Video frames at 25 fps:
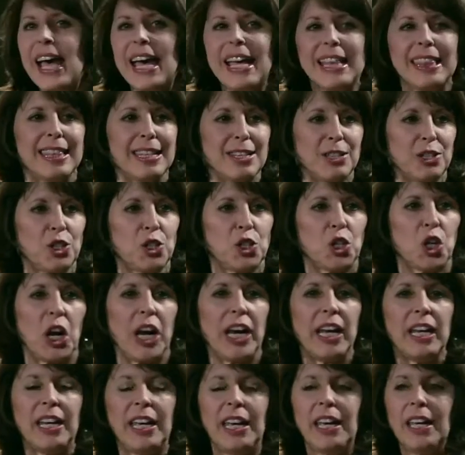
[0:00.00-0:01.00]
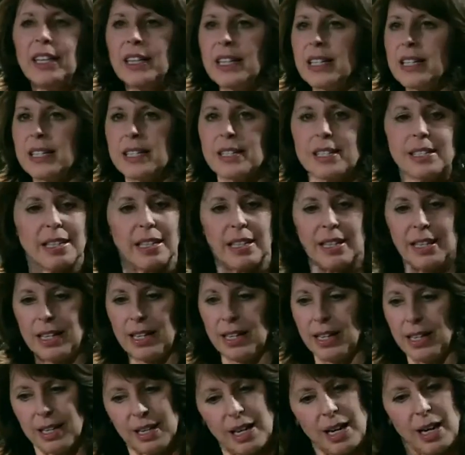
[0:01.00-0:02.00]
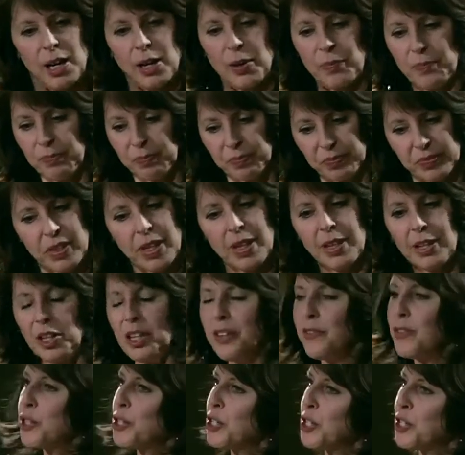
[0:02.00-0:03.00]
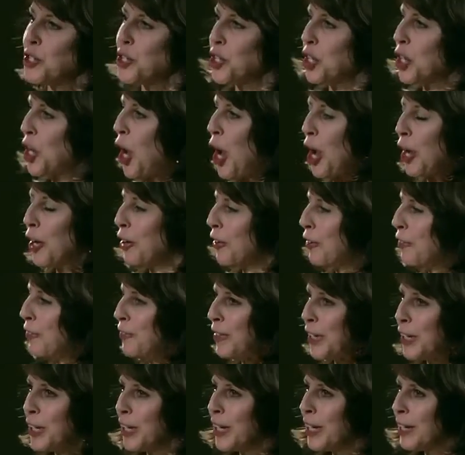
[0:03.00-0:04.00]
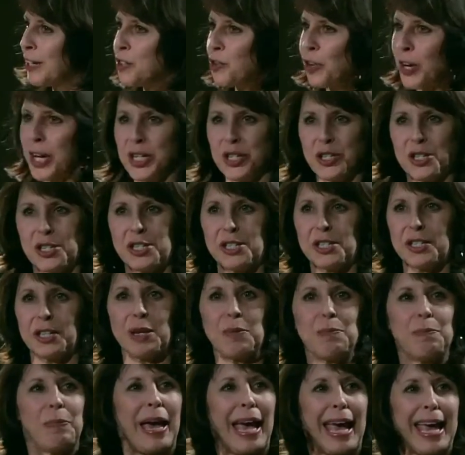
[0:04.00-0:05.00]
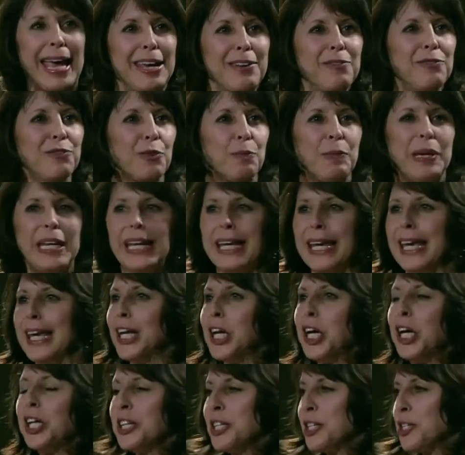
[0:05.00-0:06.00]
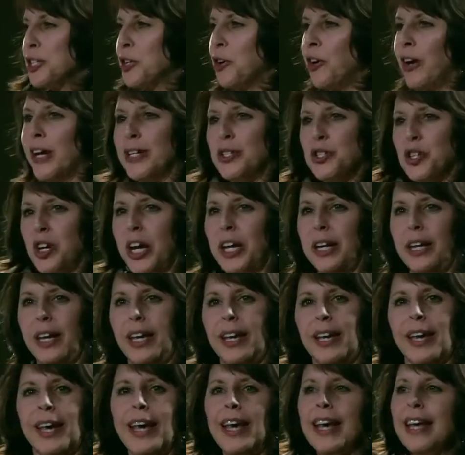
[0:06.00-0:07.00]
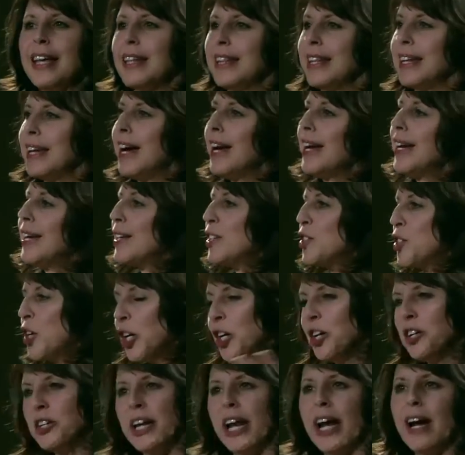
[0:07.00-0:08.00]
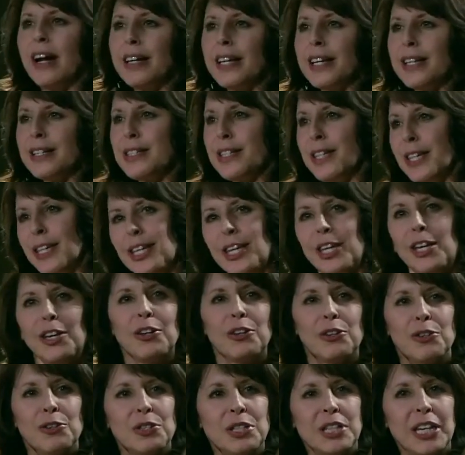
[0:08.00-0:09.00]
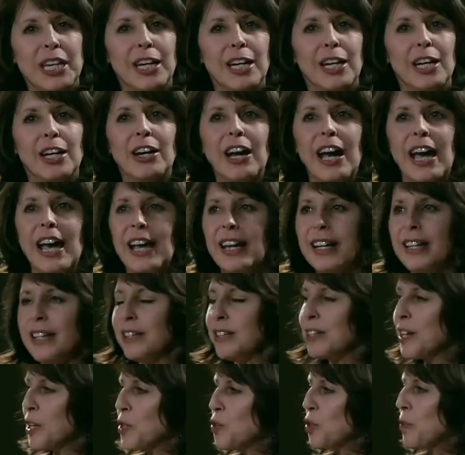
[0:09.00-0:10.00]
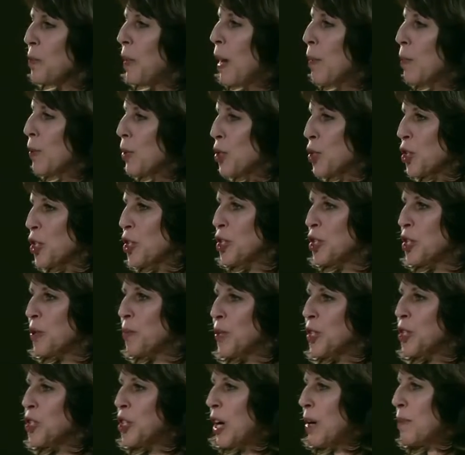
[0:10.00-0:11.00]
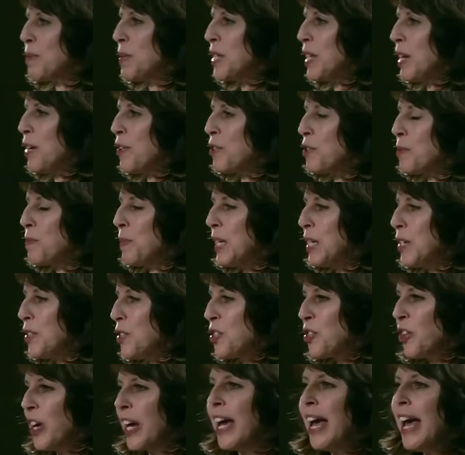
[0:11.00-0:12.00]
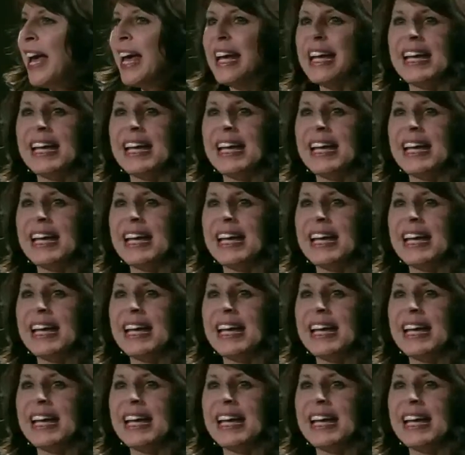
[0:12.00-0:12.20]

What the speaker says: had this training, the University of Chicago very graciously paid for me to get all this great training that I in turn now get to use here at Hill Country Bible Church and with Job Seekers Ministry.